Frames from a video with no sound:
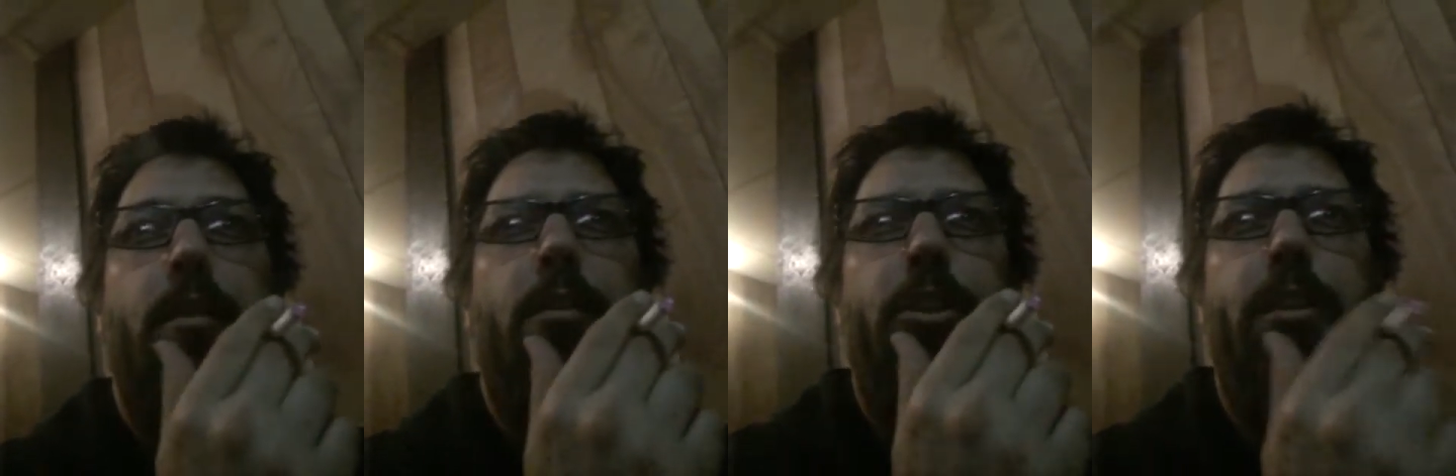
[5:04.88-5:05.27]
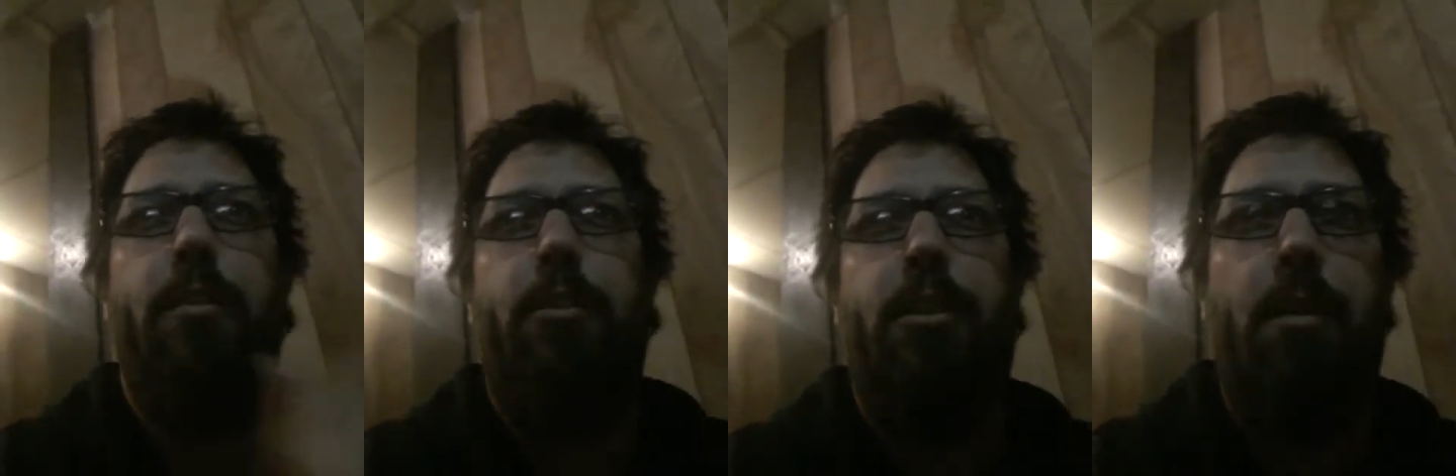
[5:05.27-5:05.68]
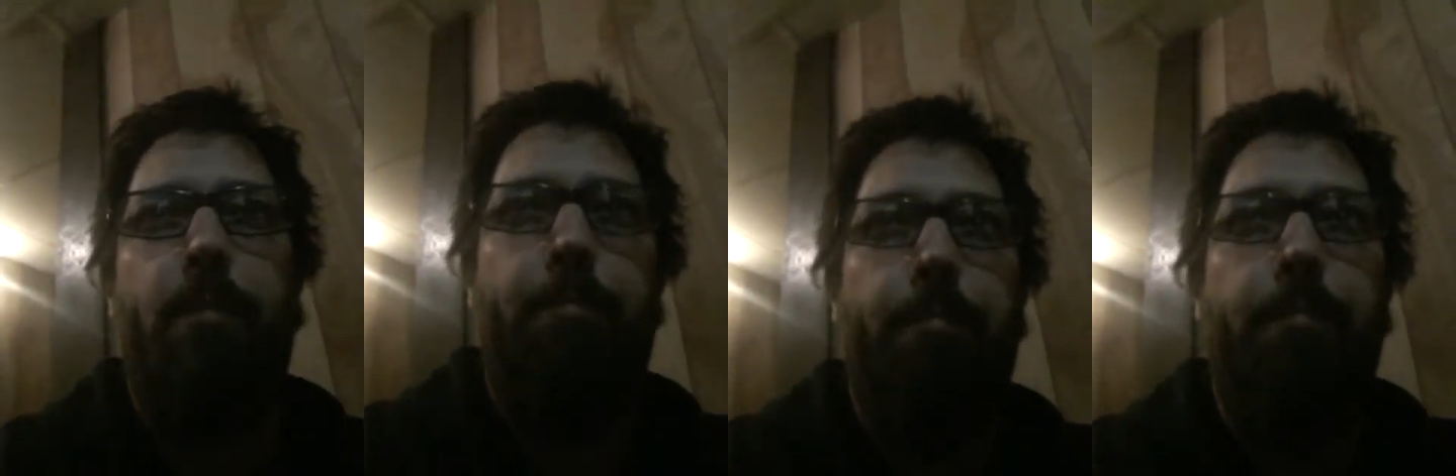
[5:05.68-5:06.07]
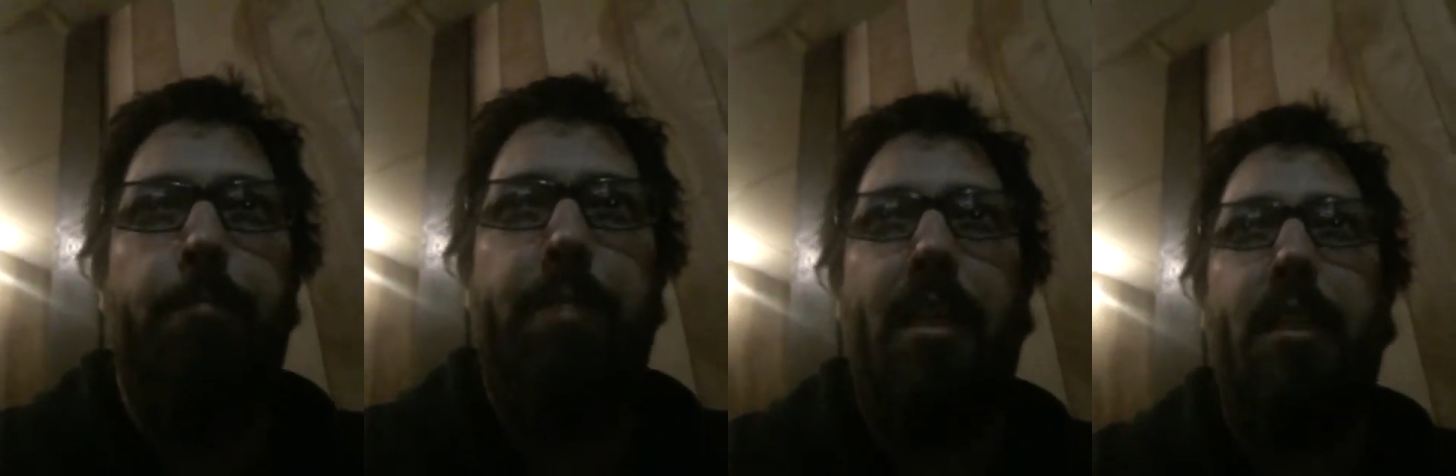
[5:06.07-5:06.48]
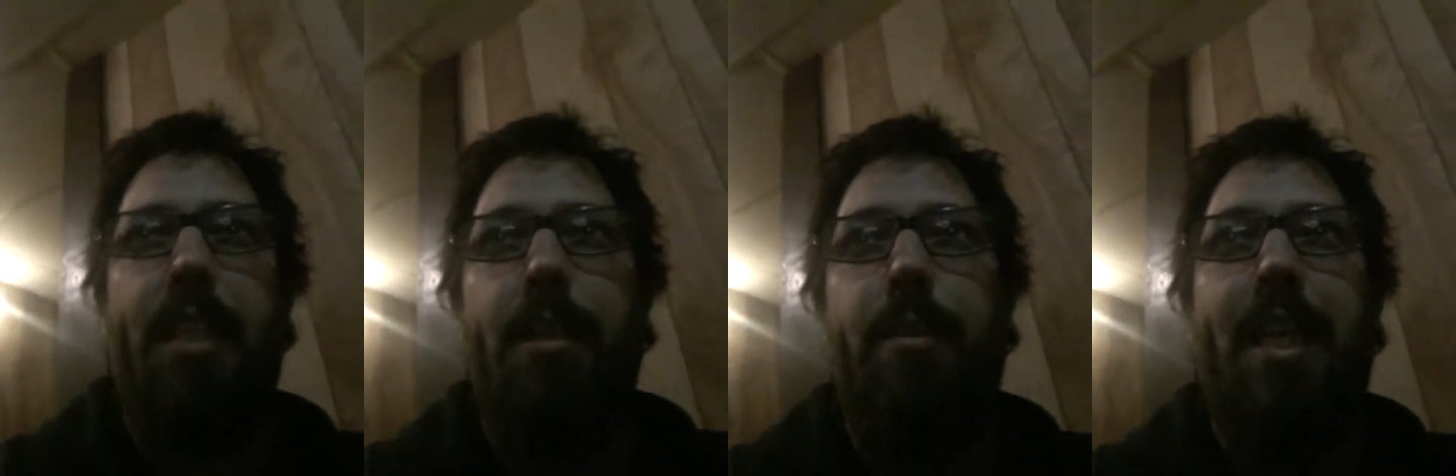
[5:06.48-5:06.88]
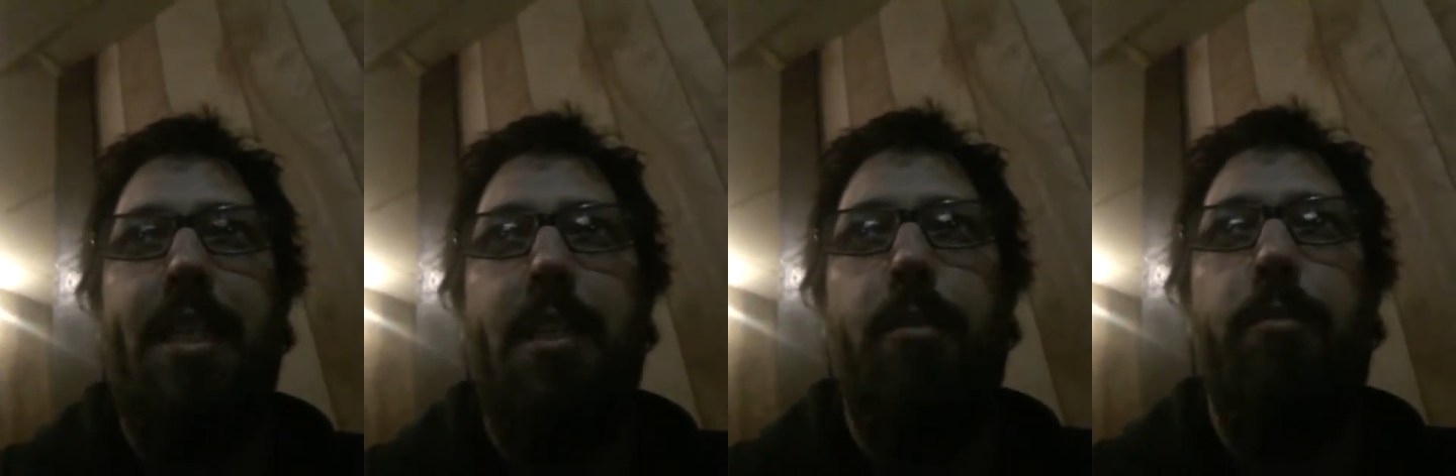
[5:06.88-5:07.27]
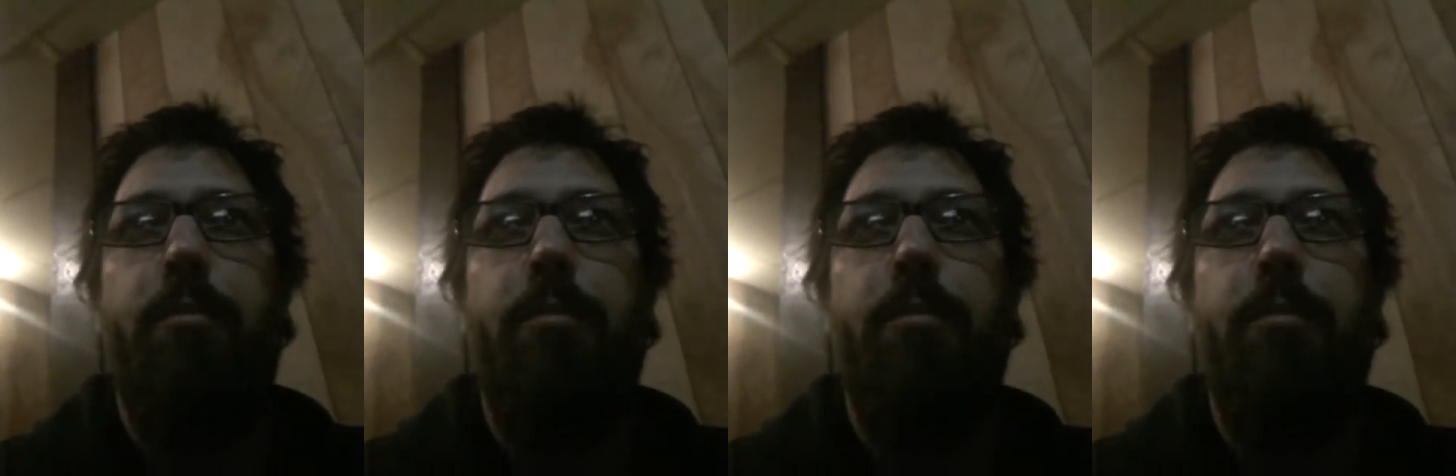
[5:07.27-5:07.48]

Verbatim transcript: Oh, she's, so, Bayley's got a new tattoo.